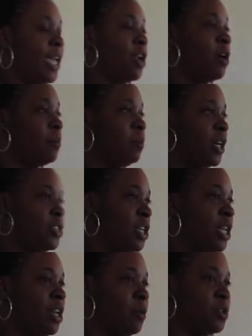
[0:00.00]
and our
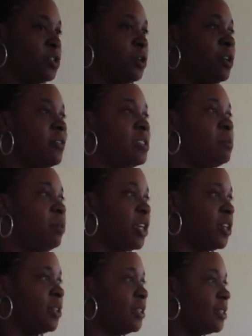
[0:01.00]
budget and our reserve is
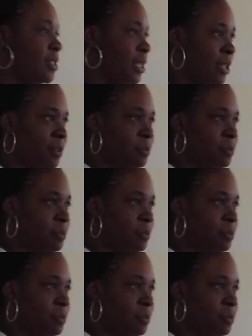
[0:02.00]
bigger than the city